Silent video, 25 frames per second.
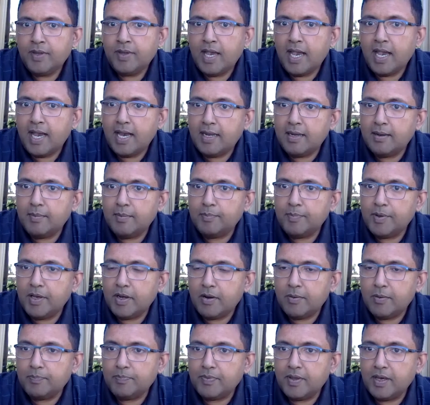And
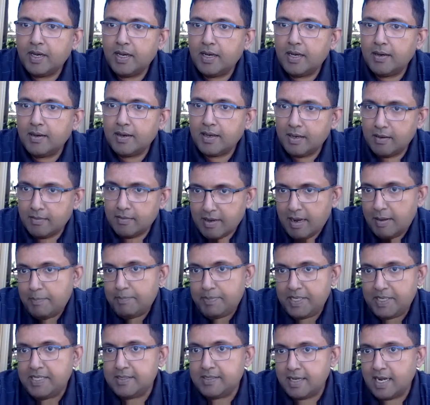
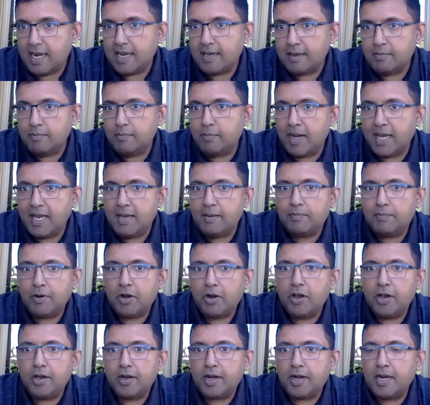companies like my
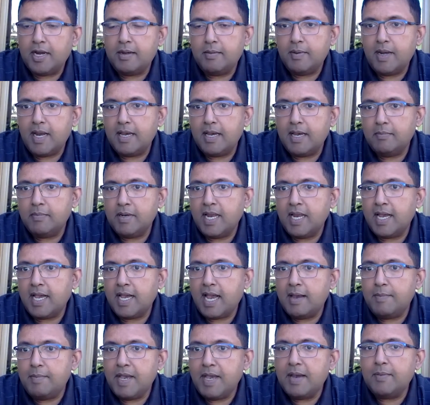employer, right, like
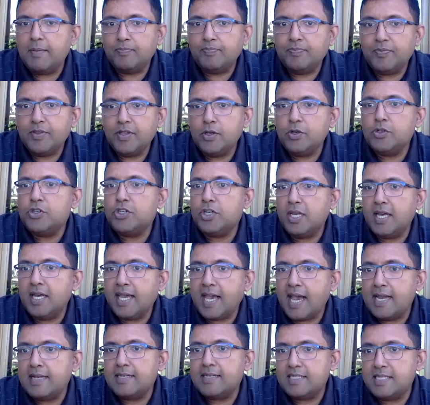IBM, usually
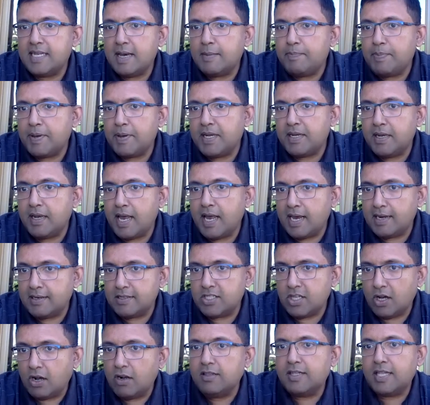can step in and
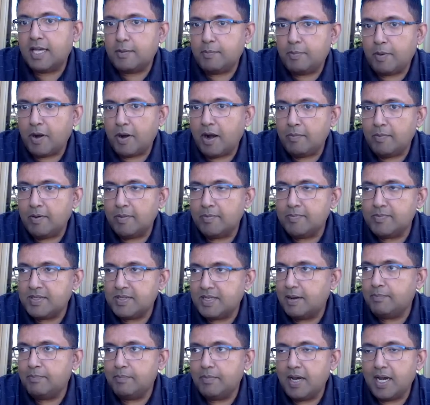solve that problem.
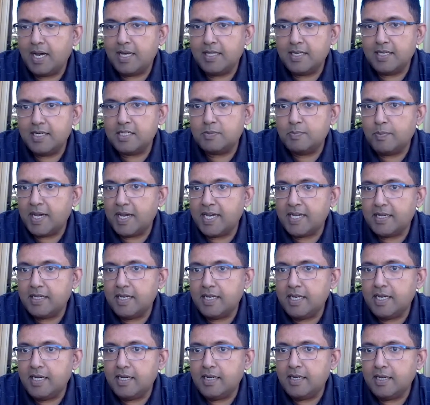Some others might
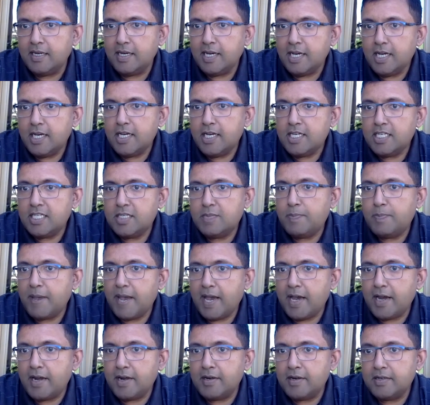need spare